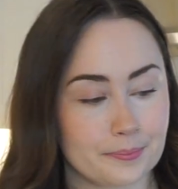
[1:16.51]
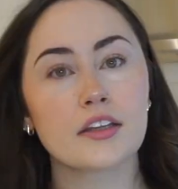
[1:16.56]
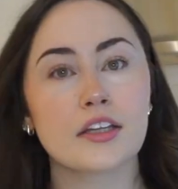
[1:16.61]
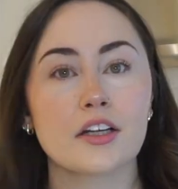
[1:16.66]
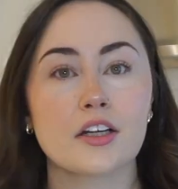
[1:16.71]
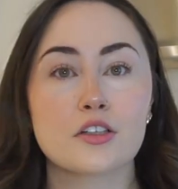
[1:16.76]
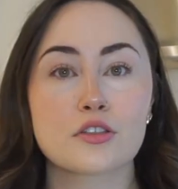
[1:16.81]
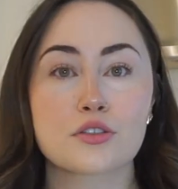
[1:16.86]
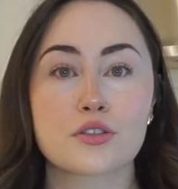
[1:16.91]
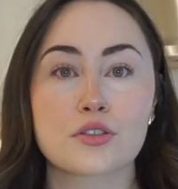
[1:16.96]

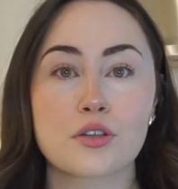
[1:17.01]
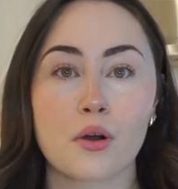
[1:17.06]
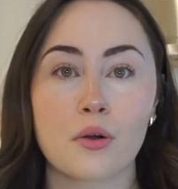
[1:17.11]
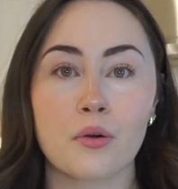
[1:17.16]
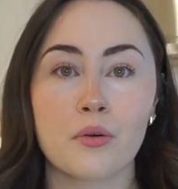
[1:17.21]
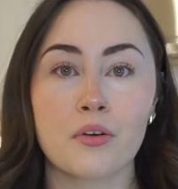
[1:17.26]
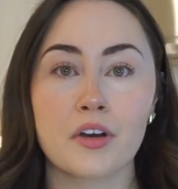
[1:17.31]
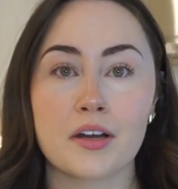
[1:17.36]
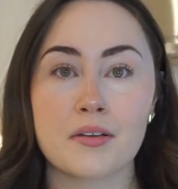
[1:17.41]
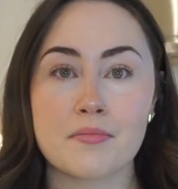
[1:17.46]
There are
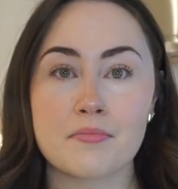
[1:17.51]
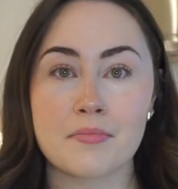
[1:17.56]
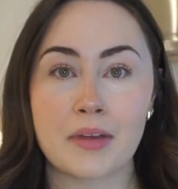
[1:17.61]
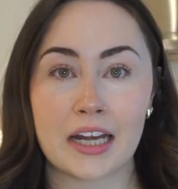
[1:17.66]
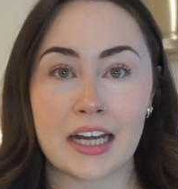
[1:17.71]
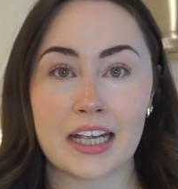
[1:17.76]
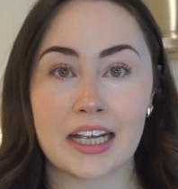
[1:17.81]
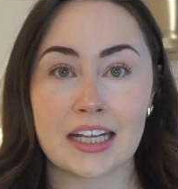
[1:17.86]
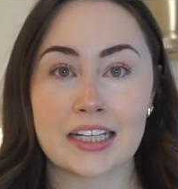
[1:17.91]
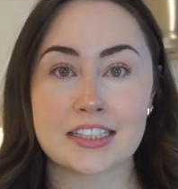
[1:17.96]
so
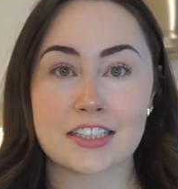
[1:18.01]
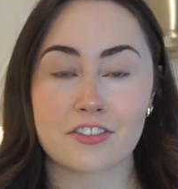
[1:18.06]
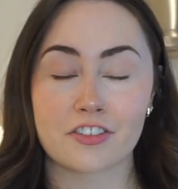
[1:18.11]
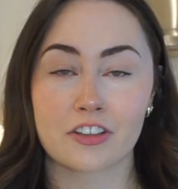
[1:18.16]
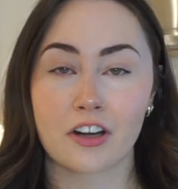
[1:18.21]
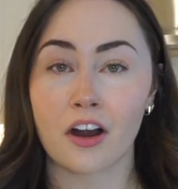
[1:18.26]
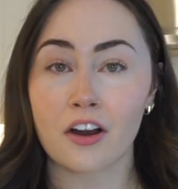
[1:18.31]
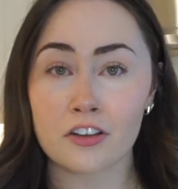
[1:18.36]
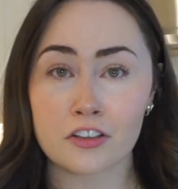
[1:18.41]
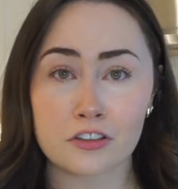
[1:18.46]
many
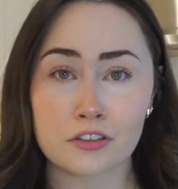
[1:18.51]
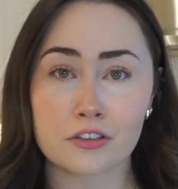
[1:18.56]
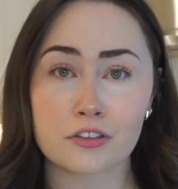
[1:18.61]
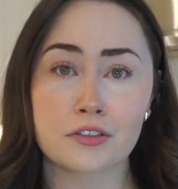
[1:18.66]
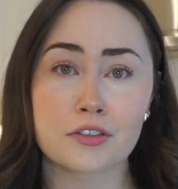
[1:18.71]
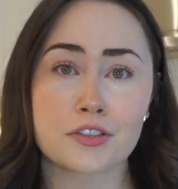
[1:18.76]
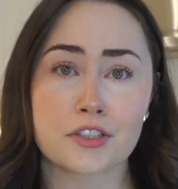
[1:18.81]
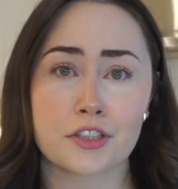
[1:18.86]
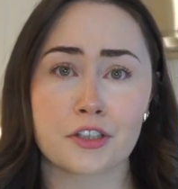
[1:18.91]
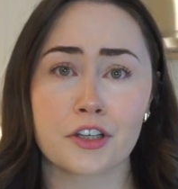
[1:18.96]
different
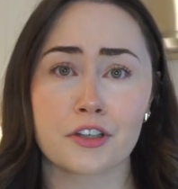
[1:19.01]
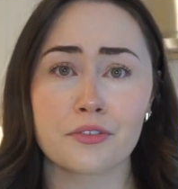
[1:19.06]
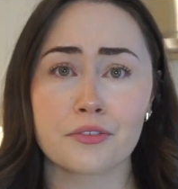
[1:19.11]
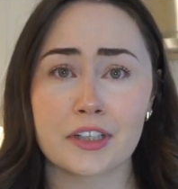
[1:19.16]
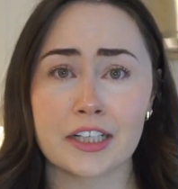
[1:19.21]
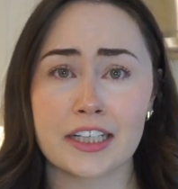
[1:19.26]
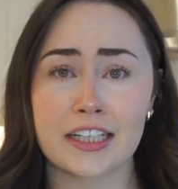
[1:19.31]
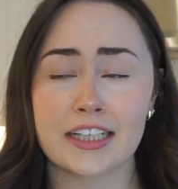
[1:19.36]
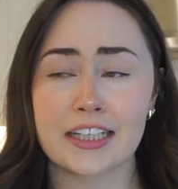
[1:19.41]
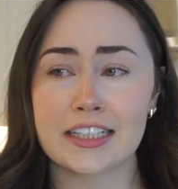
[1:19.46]
articles you can
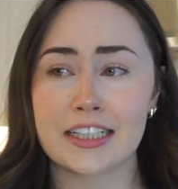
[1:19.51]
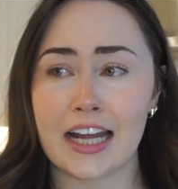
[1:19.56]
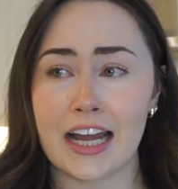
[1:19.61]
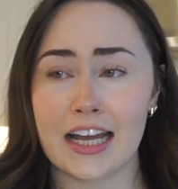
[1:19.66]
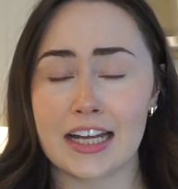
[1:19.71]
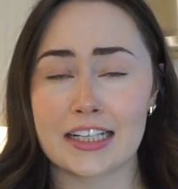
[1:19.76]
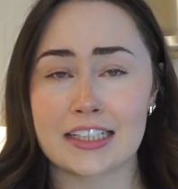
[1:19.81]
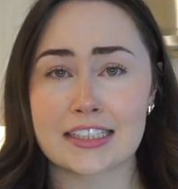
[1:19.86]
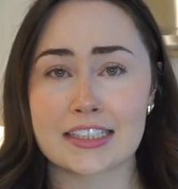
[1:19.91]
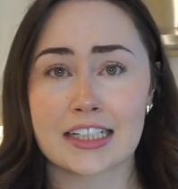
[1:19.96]
read
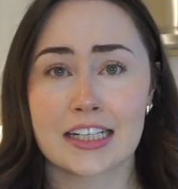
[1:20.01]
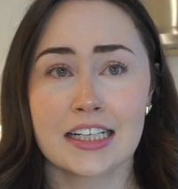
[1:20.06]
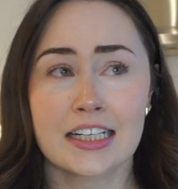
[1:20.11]
and